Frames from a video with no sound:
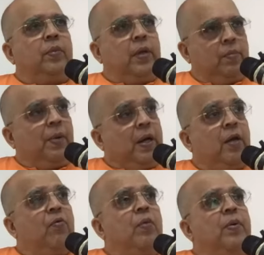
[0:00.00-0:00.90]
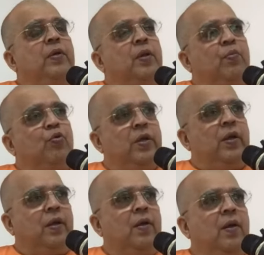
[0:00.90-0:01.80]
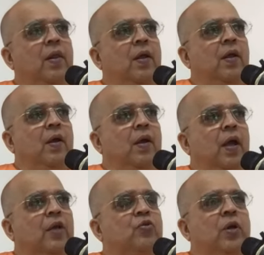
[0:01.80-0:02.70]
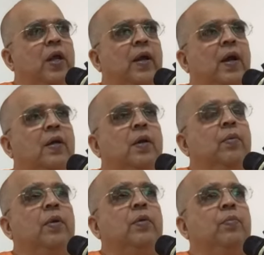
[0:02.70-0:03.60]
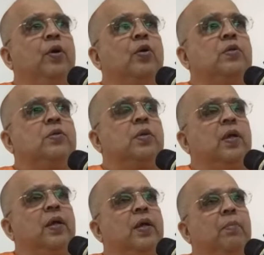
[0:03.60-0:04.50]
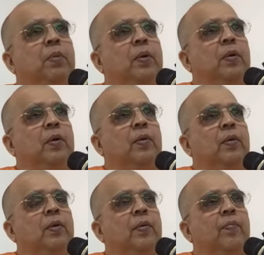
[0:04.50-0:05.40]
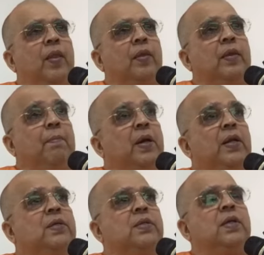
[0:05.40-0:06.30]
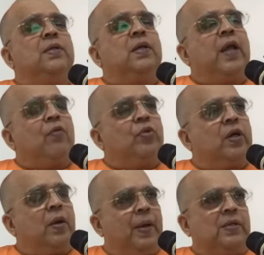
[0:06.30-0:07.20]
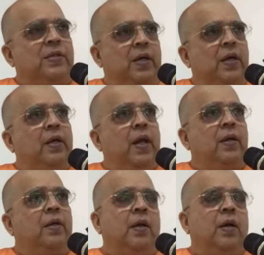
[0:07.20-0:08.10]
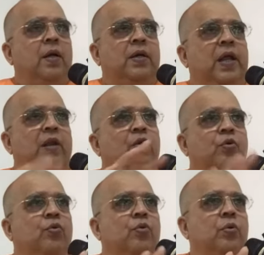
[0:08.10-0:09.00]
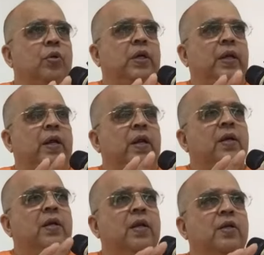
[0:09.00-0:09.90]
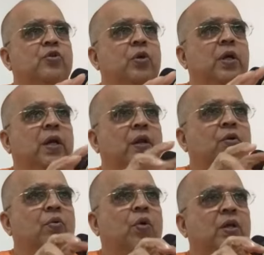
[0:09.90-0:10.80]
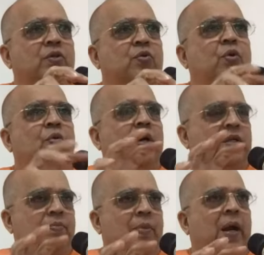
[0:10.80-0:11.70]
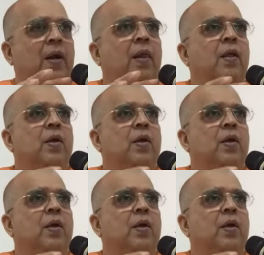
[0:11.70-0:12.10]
Yeah, by developing the Buddha. Actually, I can't, because the manas doesn't have the capacity. It can tell you, it can intellectually tell you what is good, what is bad.